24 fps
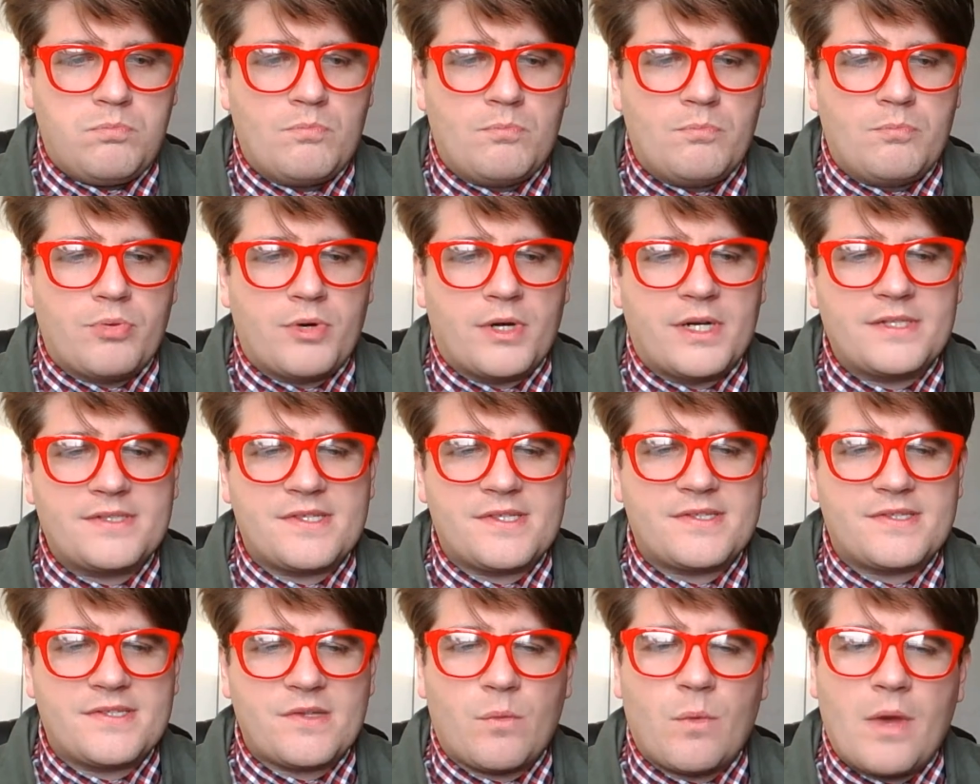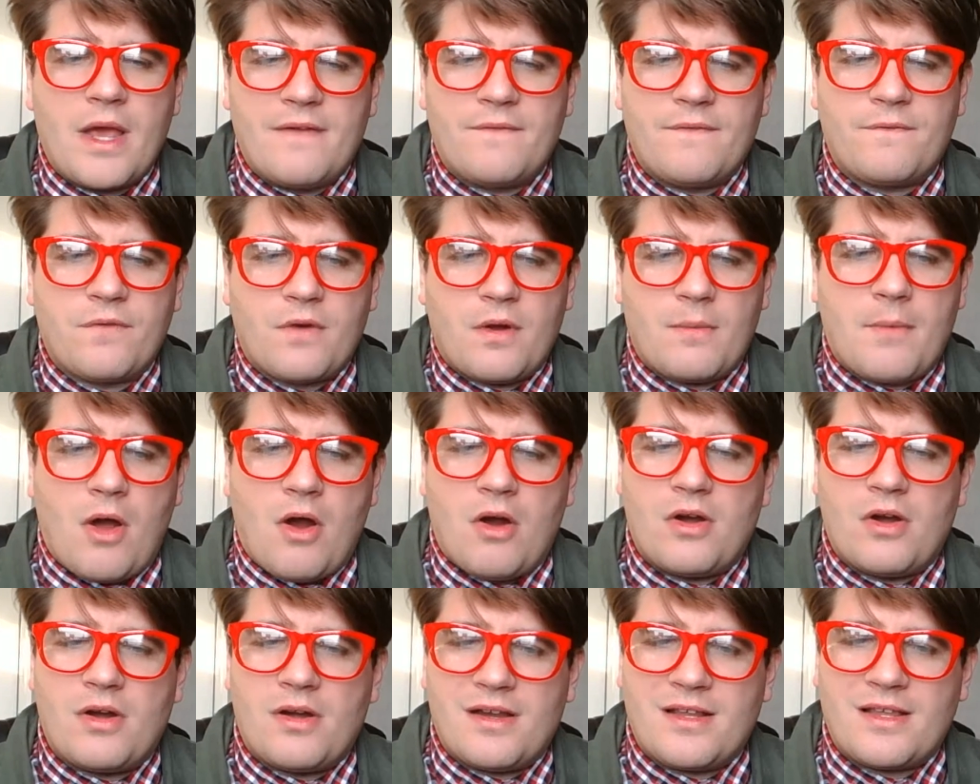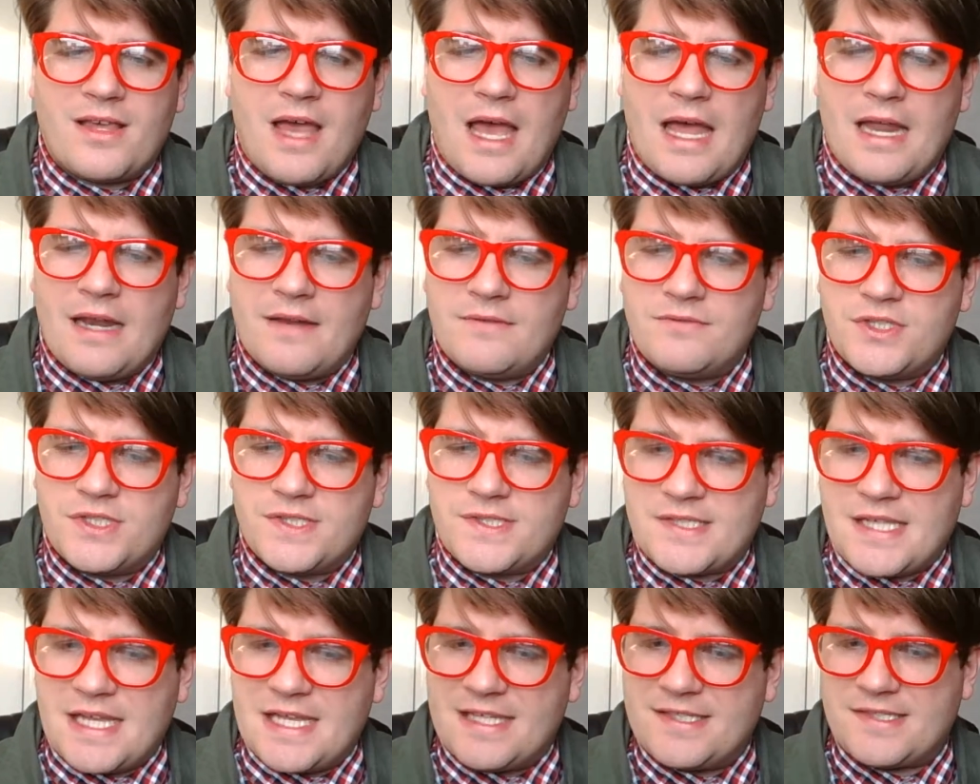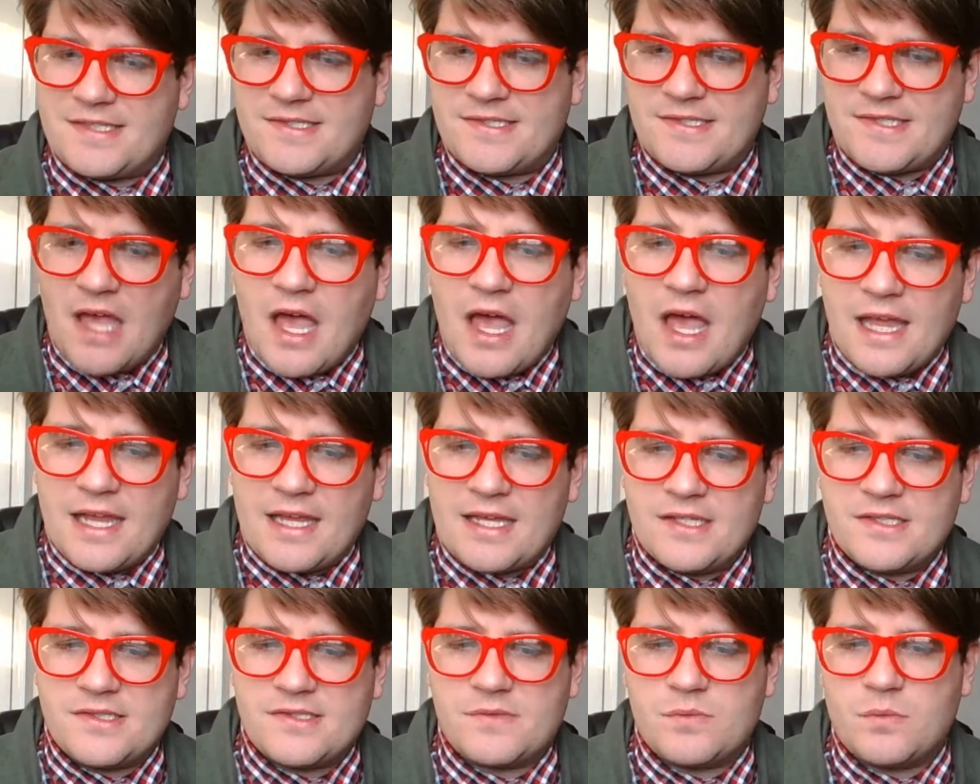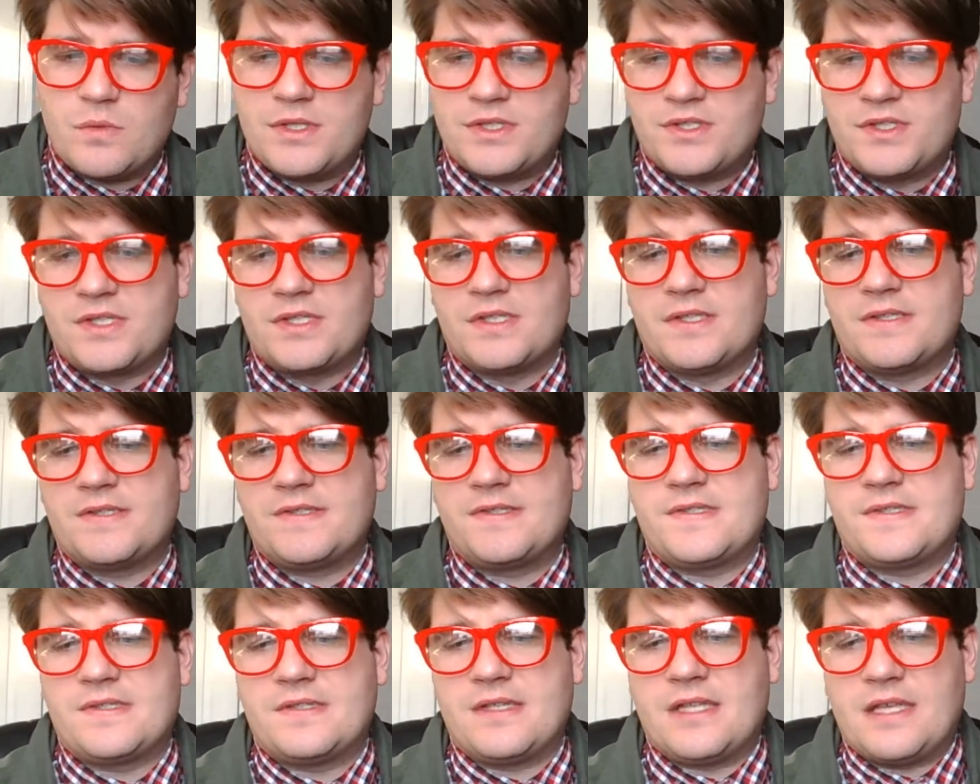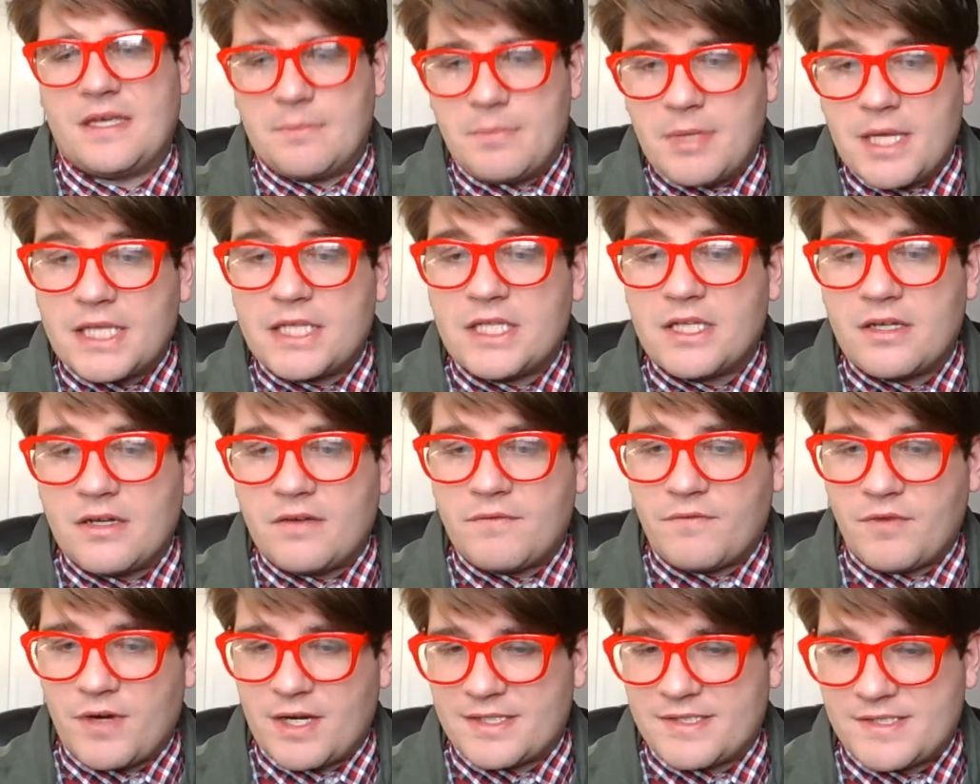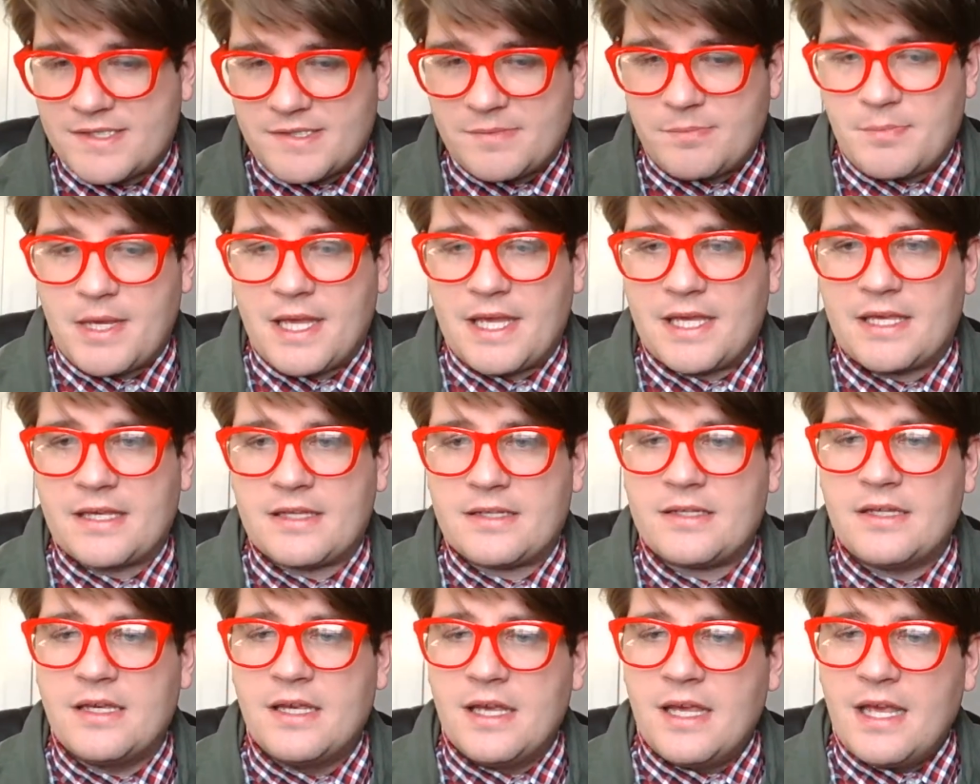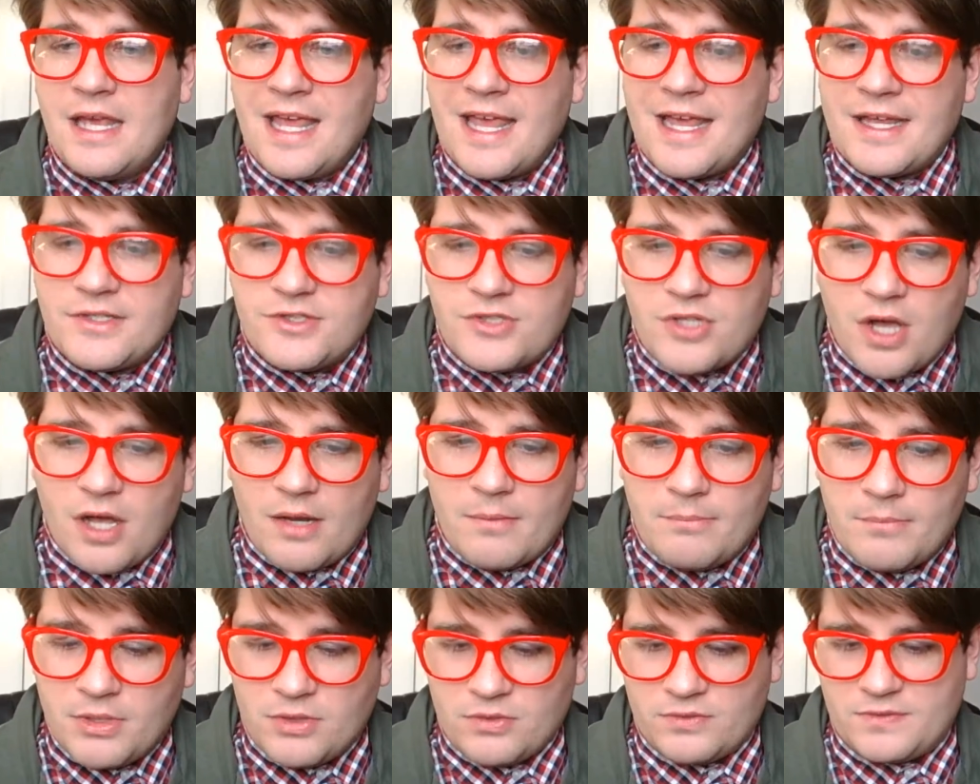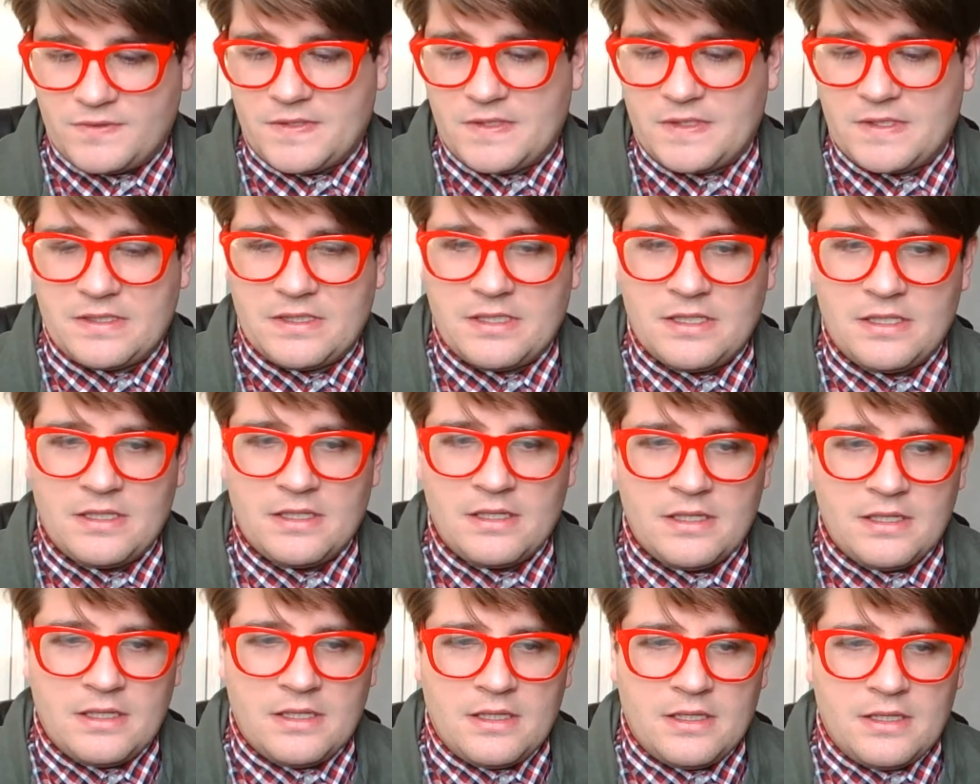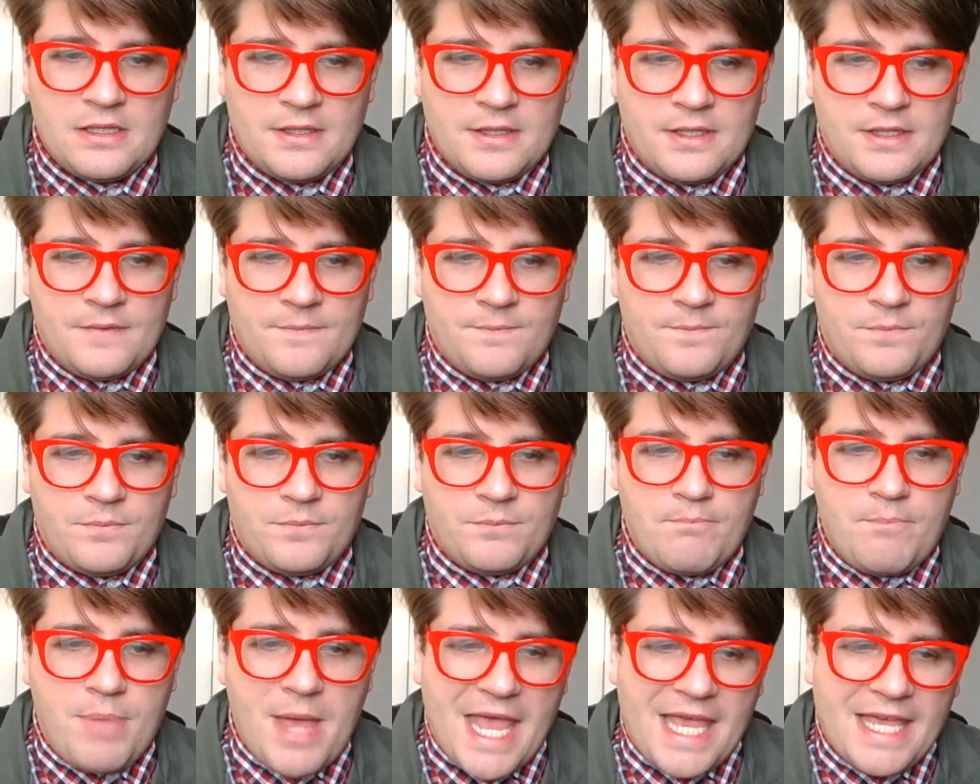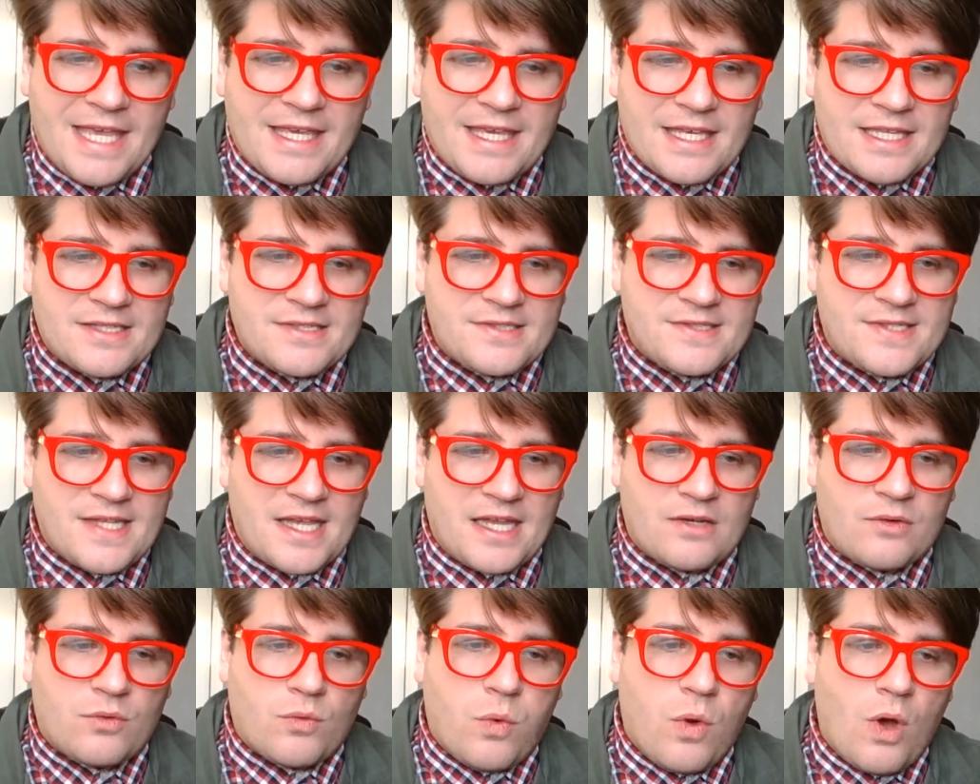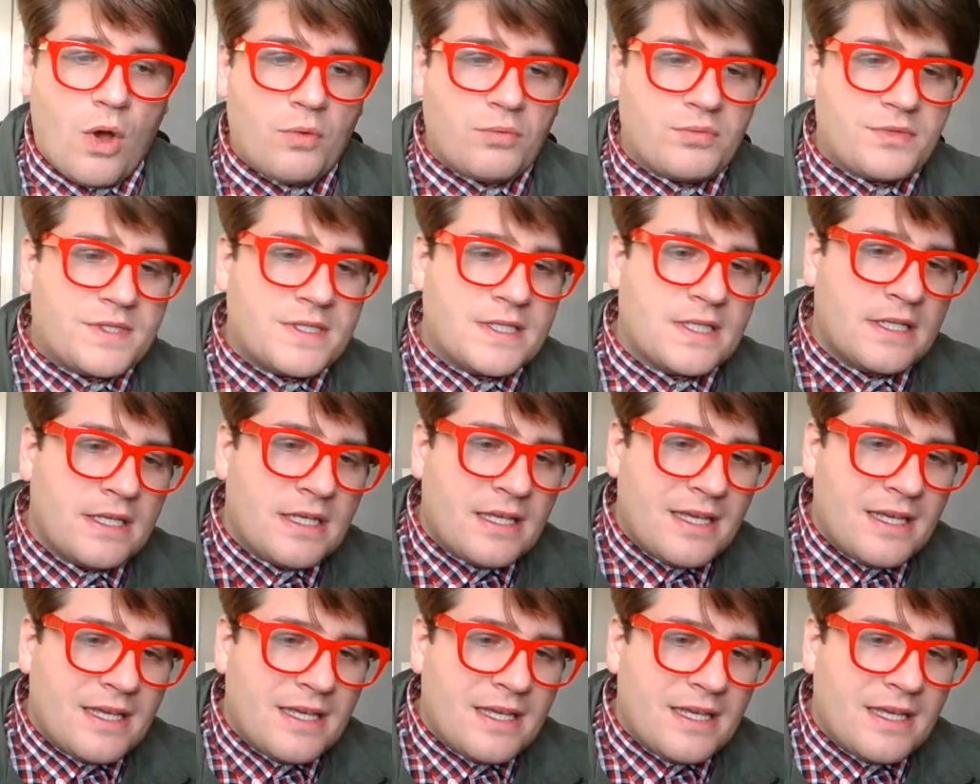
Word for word: brings us away from art kind of just as a science, which is the opinion of Francis Bacon and John Milton. Bacon said, quote,